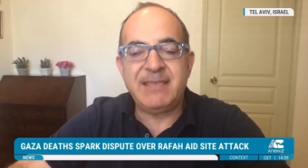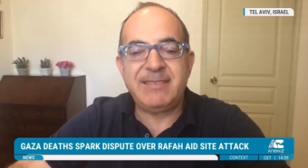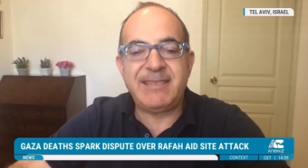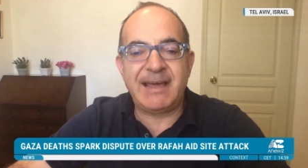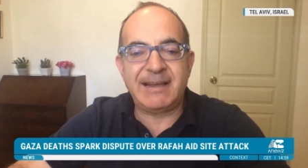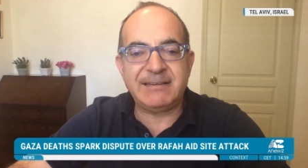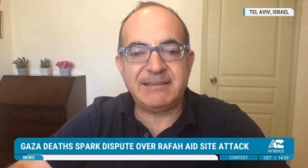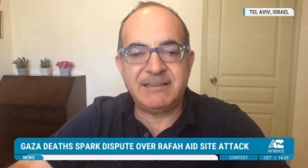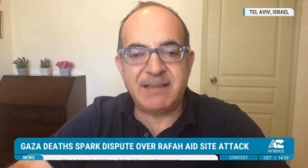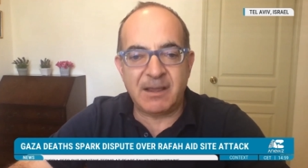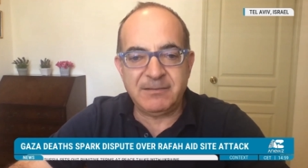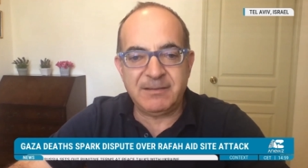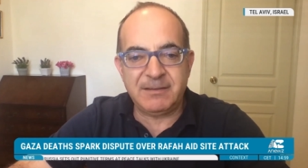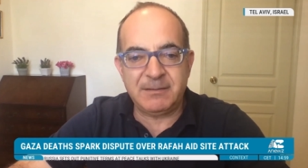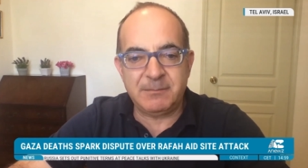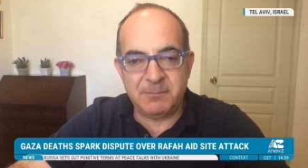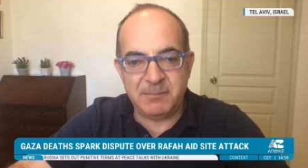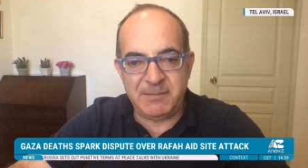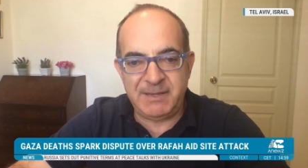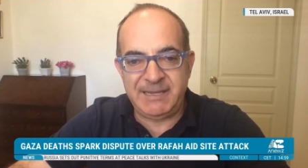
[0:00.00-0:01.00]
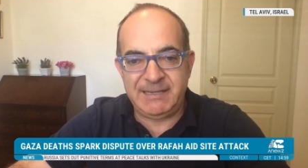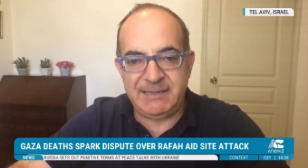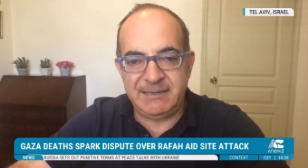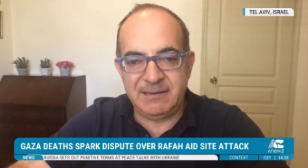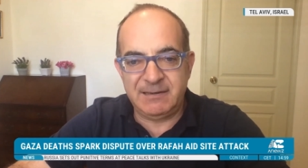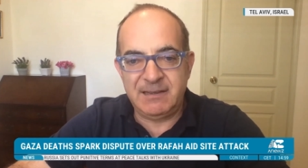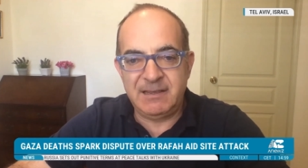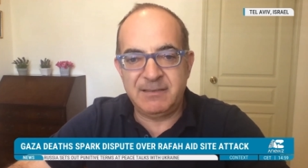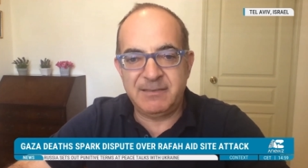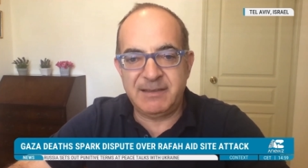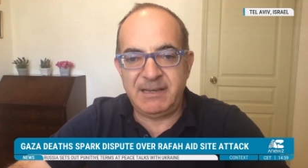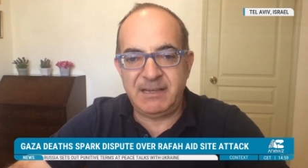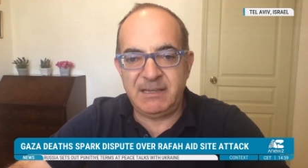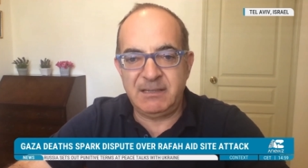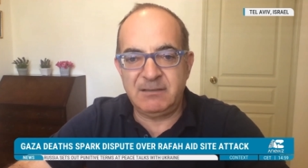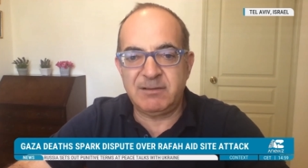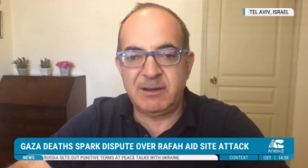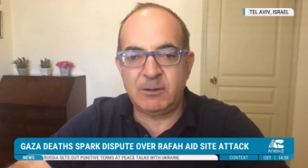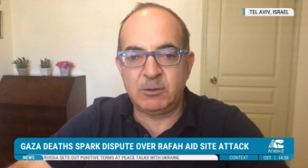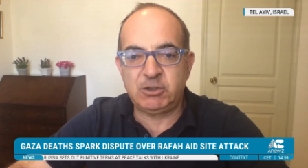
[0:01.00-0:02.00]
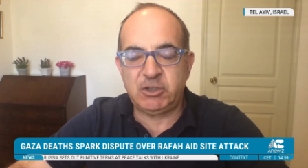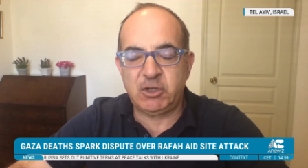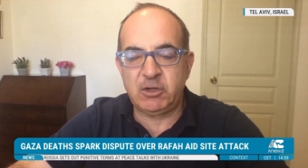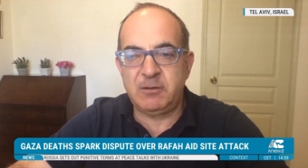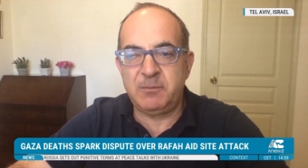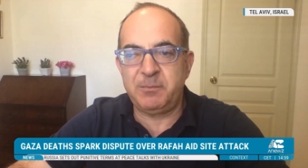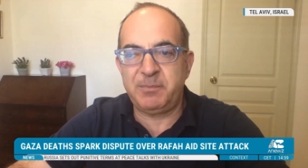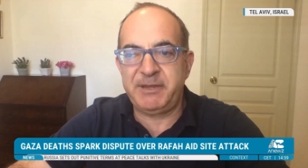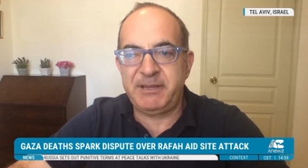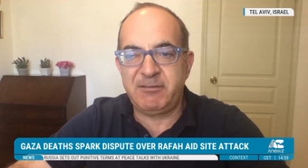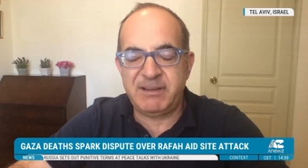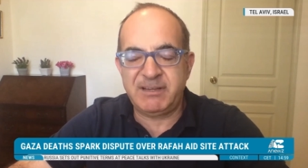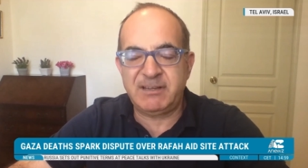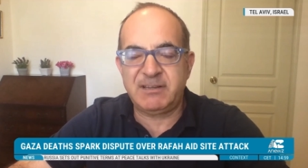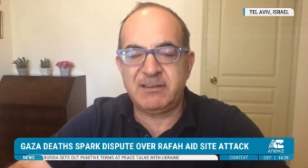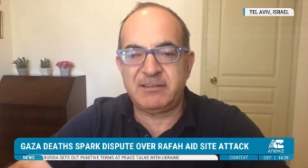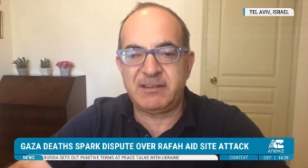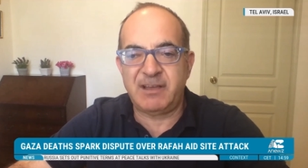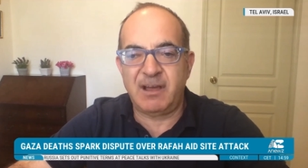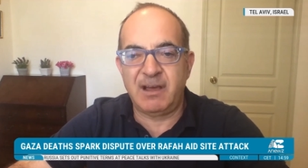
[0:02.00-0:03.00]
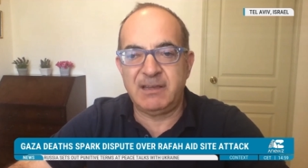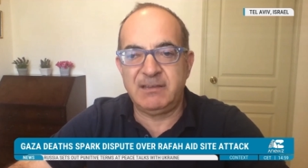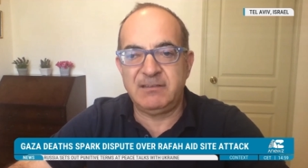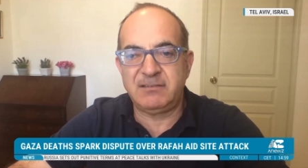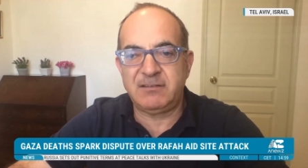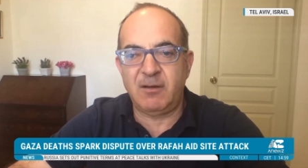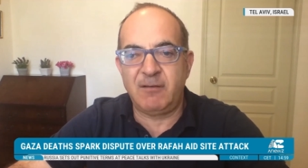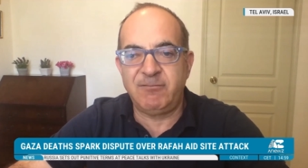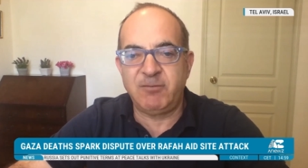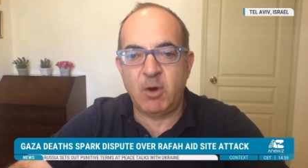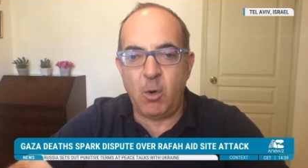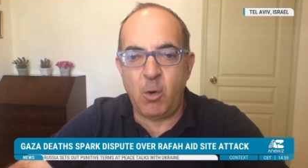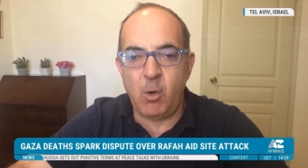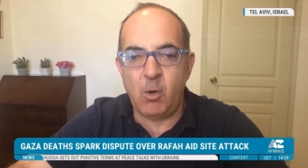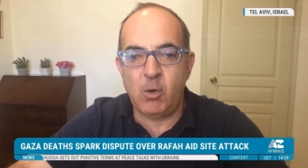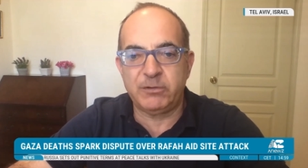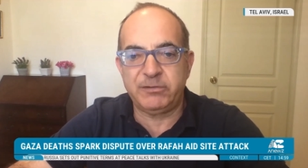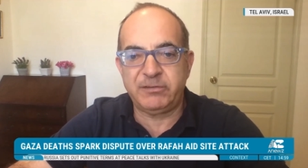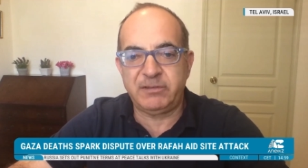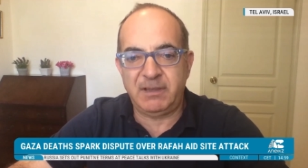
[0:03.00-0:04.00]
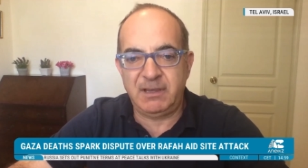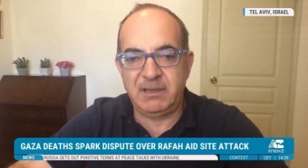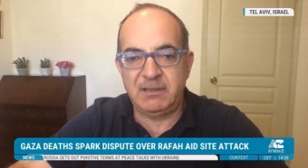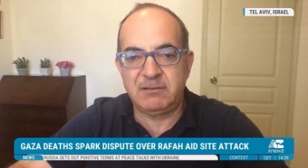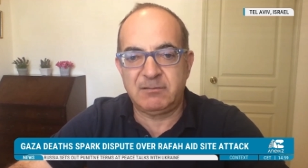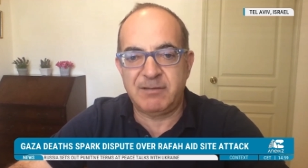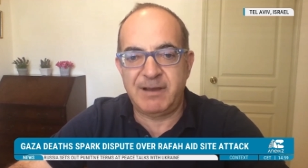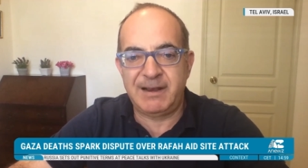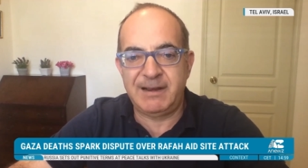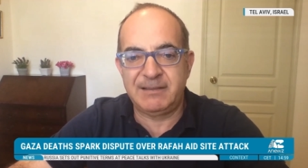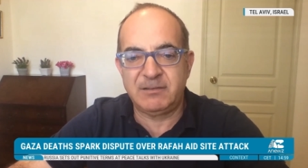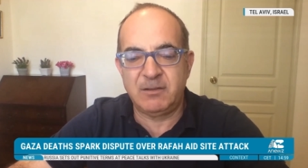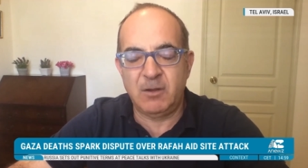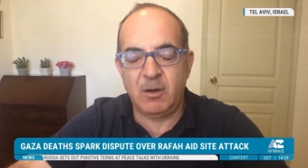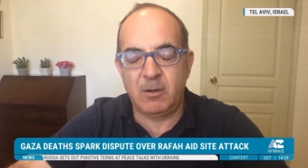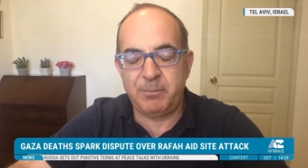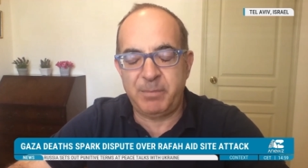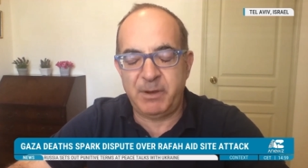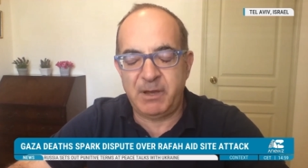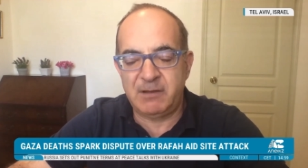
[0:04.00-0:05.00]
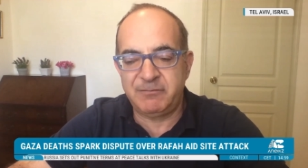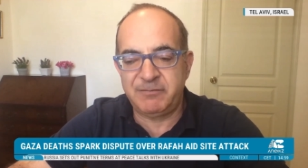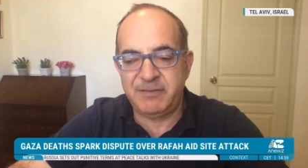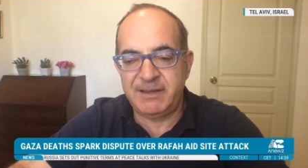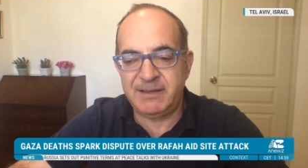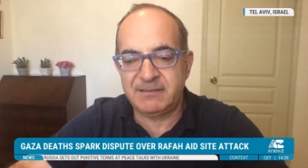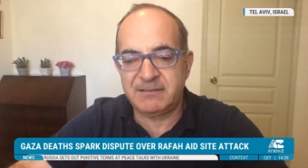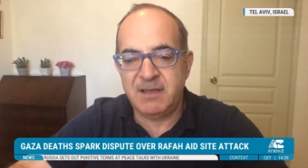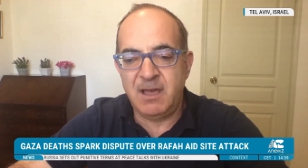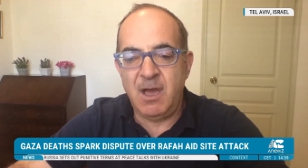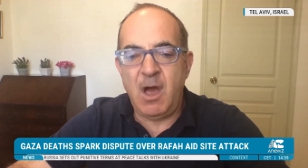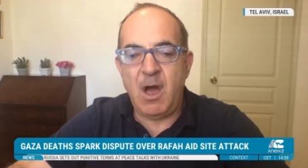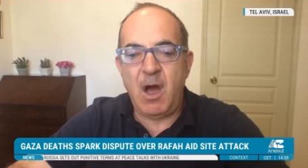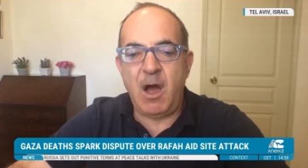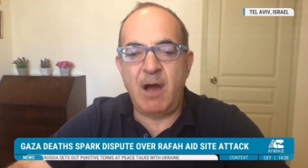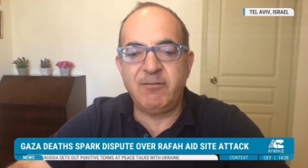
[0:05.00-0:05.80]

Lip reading: That doesn't mean that Israel shouldn't be criticized. Of course, Israel is not perfect.